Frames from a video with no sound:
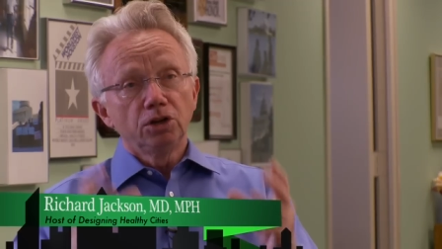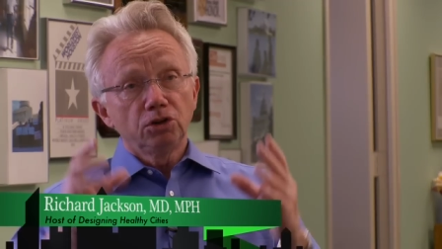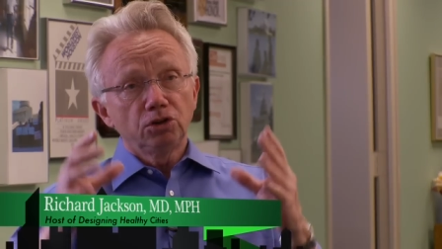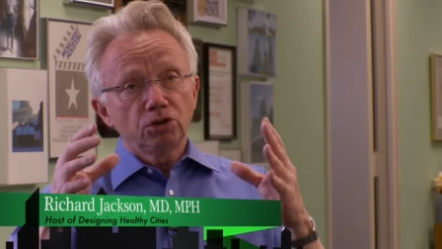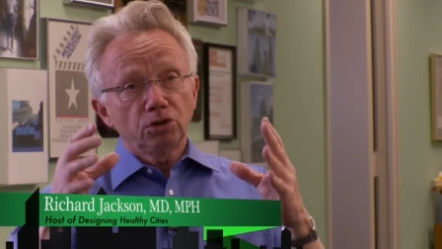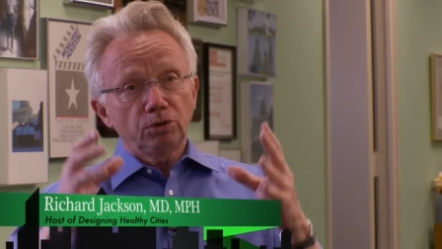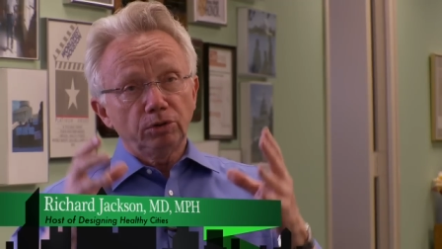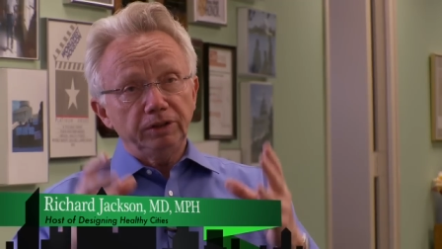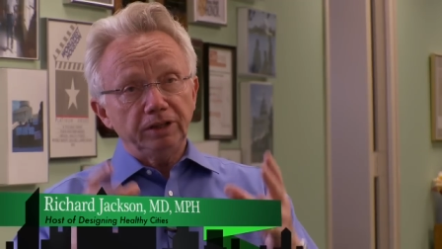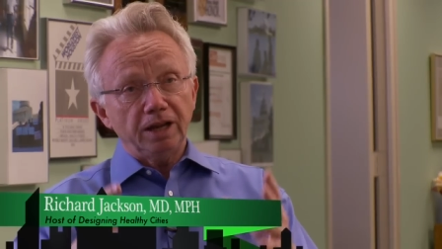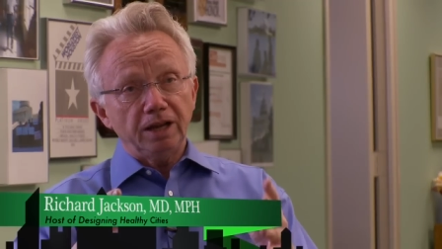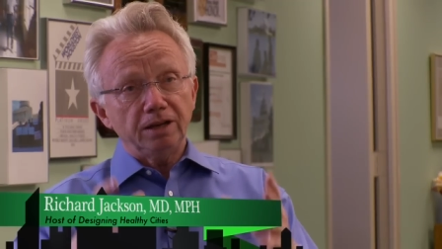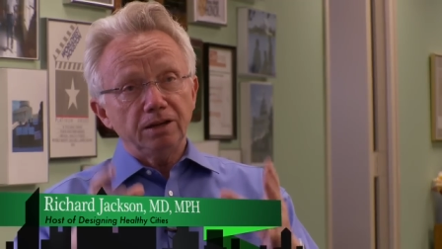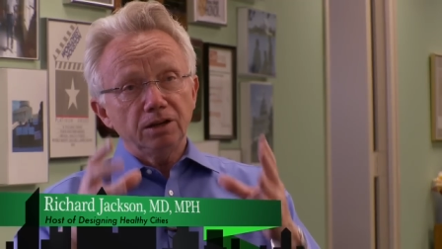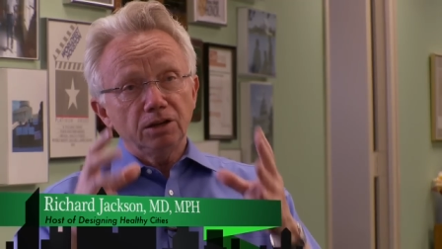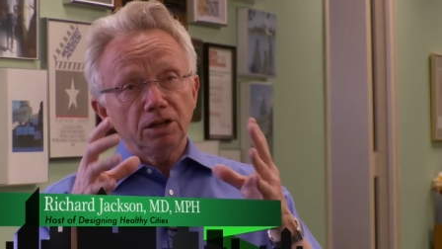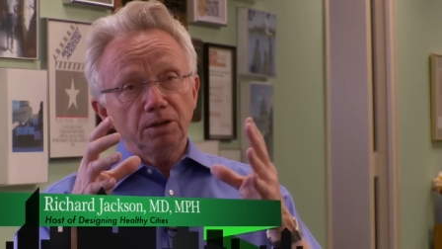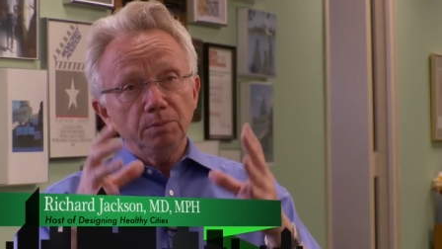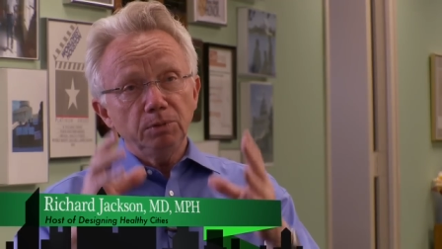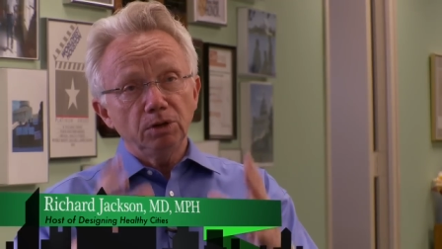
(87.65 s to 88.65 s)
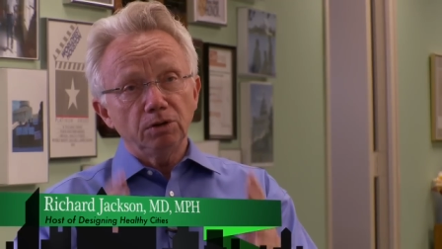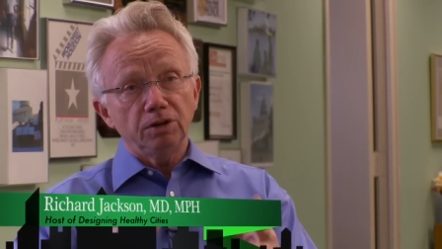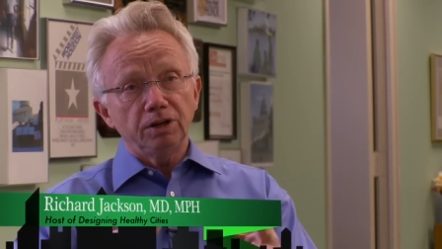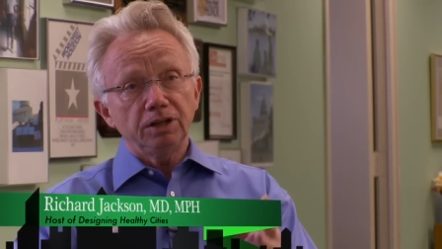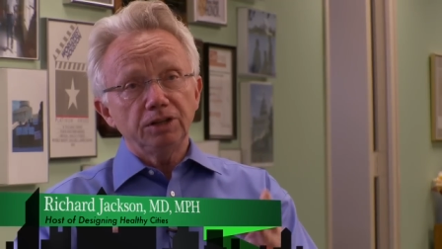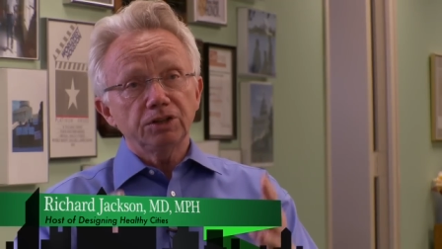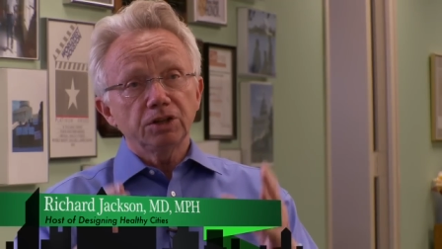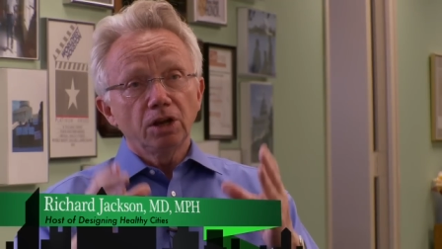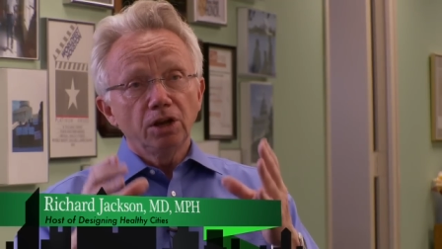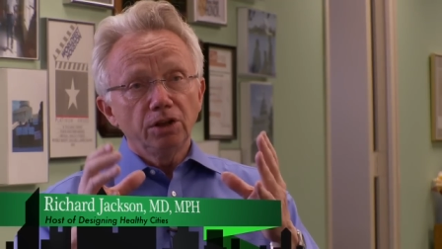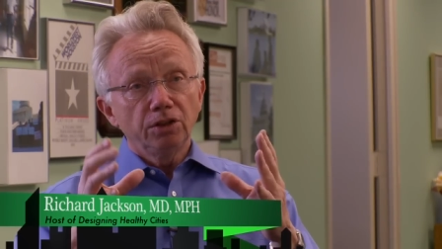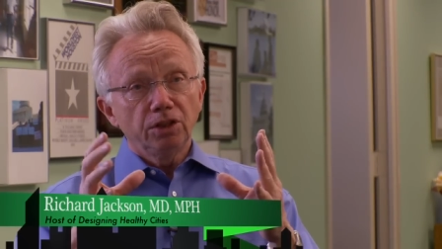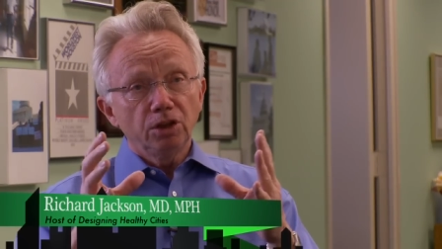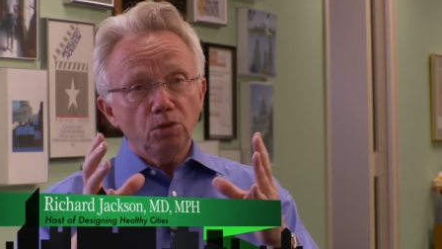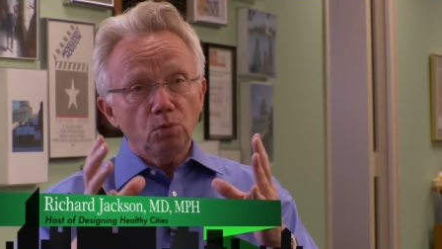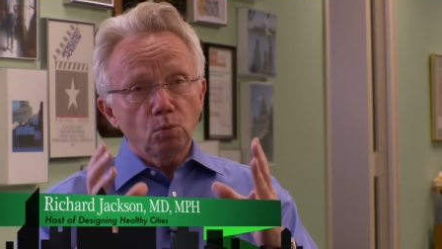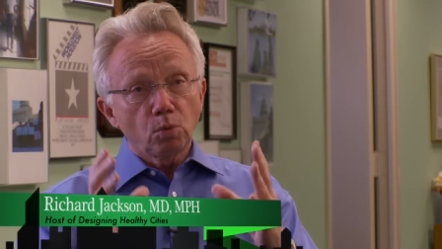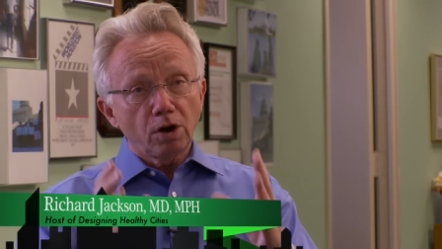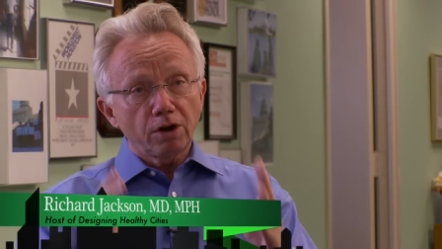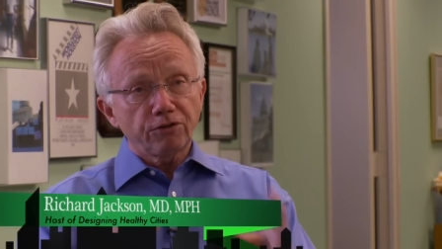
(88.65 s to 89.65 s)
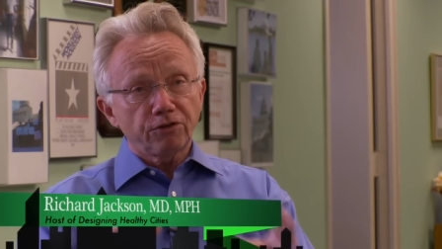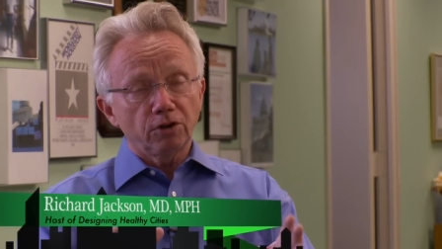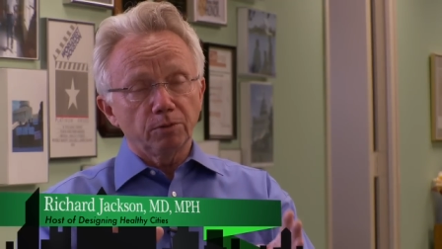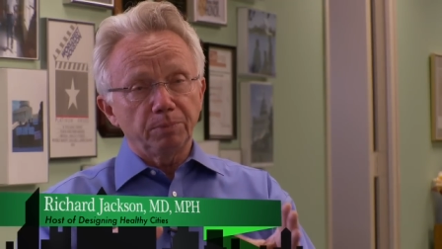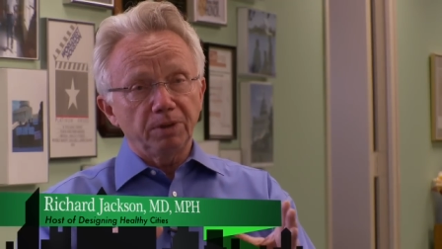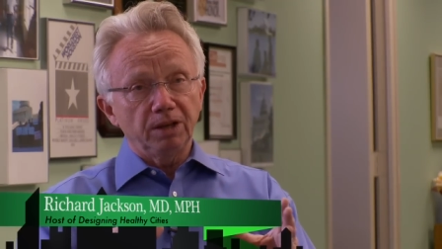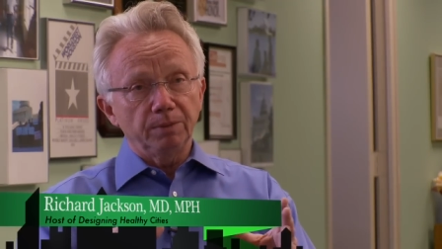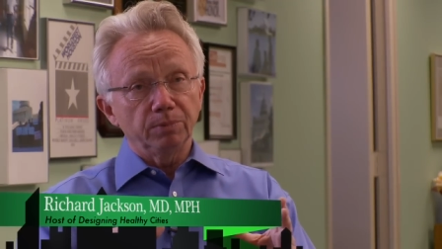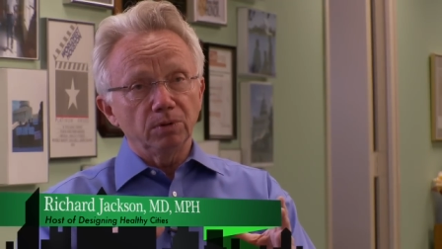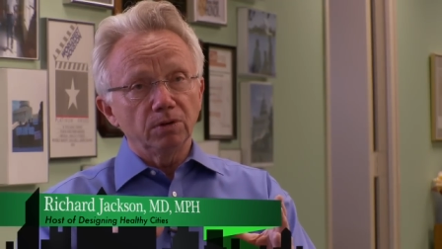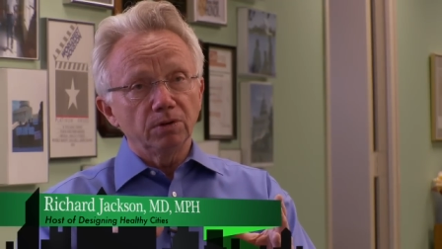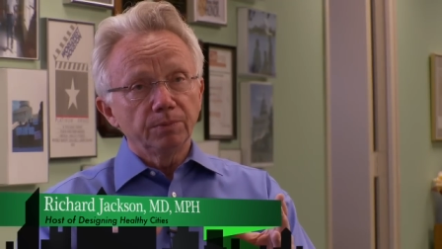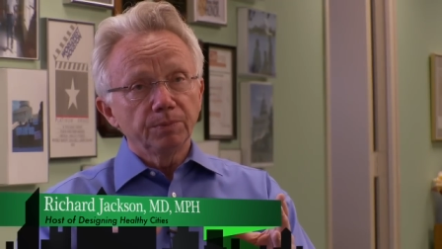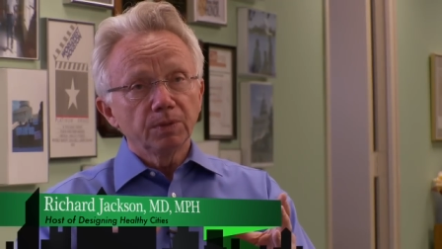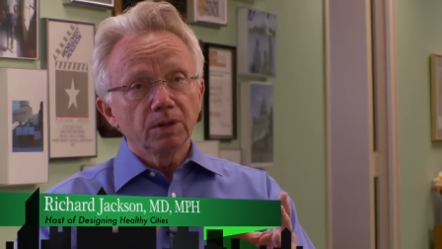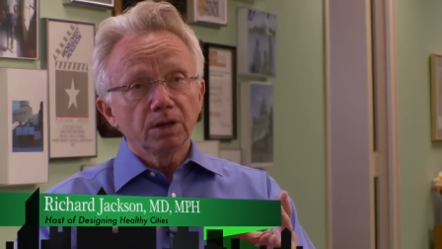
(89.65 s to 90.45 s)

to create communities that work for people.